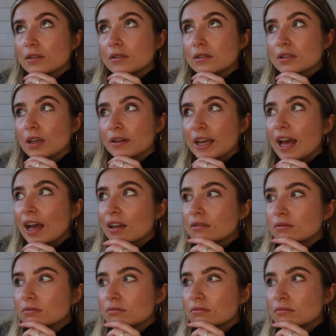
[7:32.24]
So yeah,
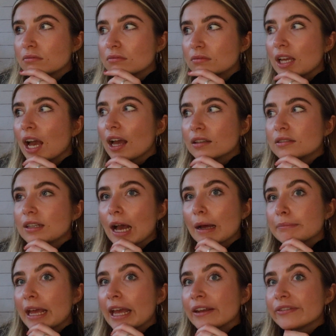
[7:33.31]

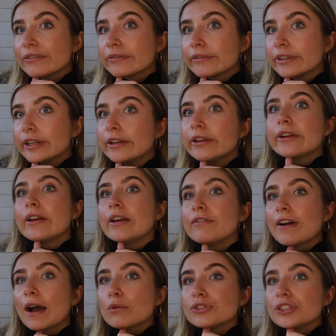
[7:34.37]
handmade
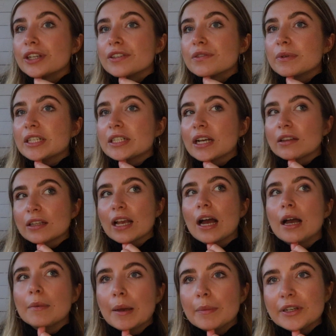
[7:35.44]
vouchers, which I think
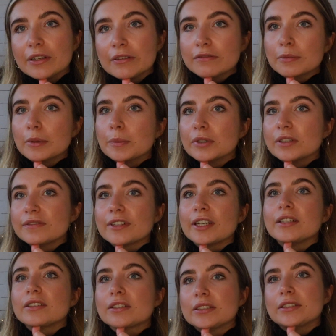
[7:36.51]
I might be doing for my
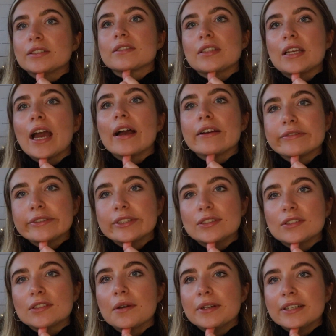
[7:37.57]
boyfriend, because yeah, he's
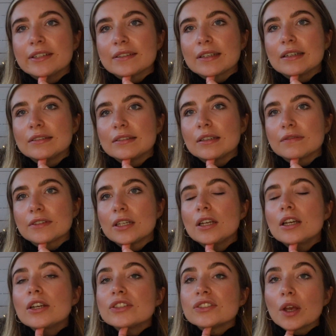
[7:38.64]
so indecisive,
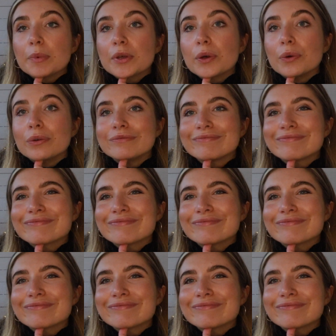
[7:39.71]
so it'd be cool.